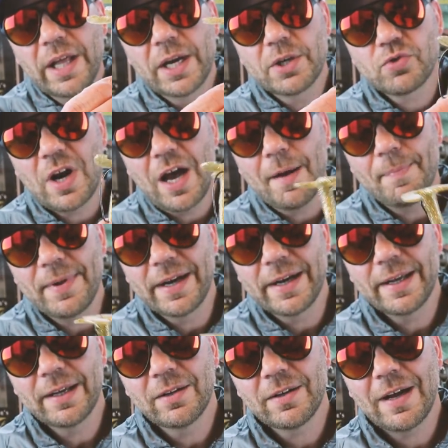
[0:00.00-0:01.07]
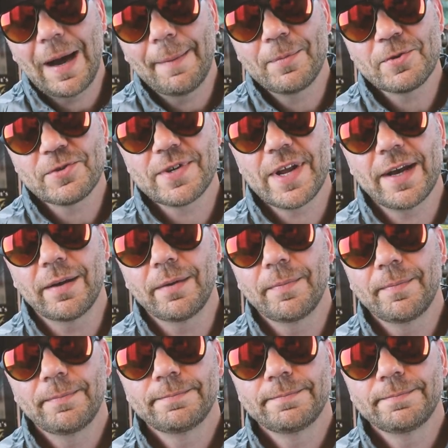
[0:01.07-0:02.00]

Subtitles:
let it drop and it helicopters down.